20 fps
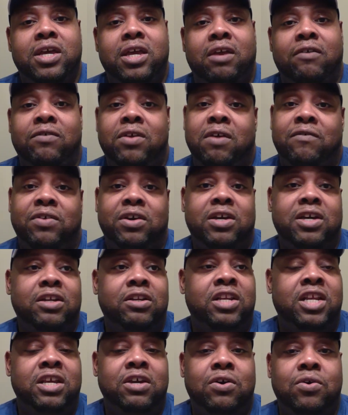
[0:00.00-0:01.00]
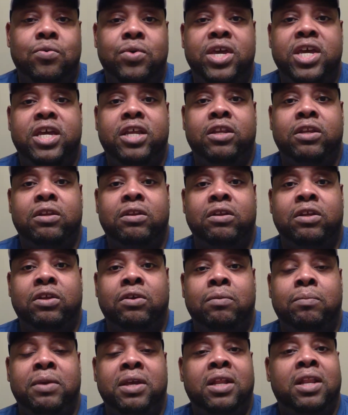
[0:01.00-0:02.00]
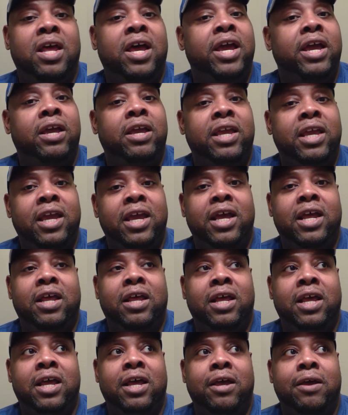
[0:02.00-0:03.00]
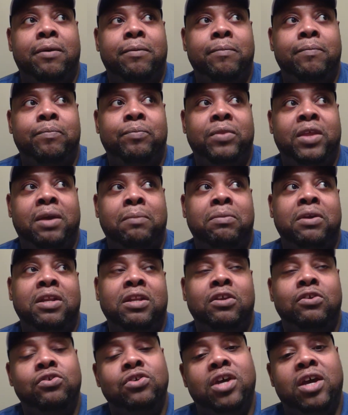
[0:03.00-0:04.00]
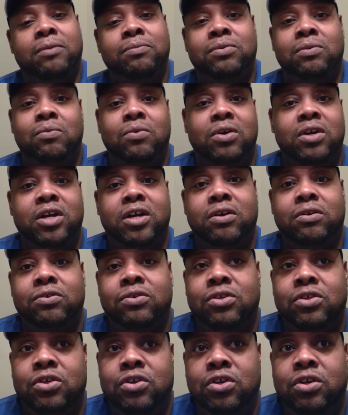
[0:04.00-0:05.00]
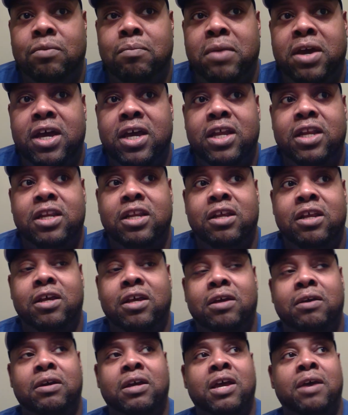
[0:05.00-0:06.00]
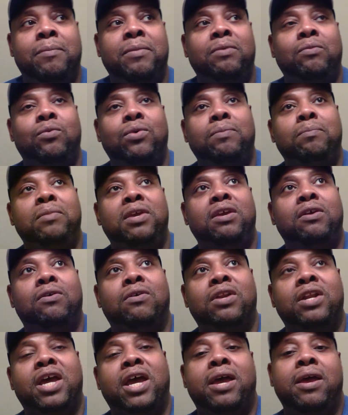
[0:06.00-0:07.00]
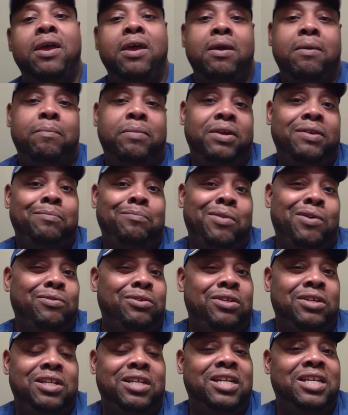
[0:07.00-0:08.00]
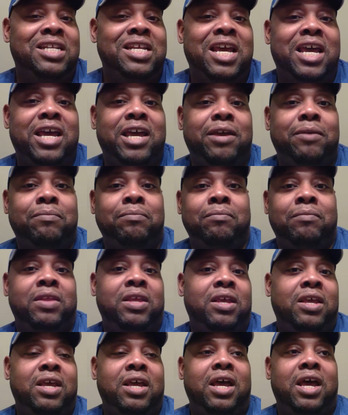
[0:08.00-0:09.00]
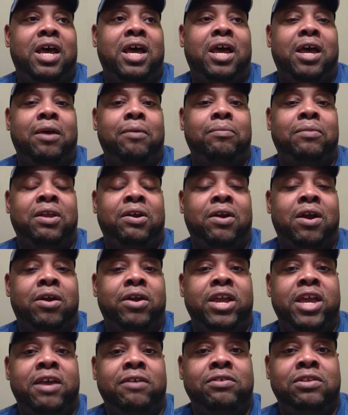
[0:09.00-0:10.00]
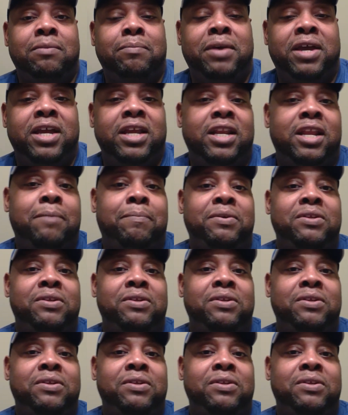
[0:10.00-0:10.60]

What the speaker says: If you have a good DON, you'll be like, yeah, I'm getting a job somewhere else. Do you mind coming with me or not? But most of the time, they already have somebody in that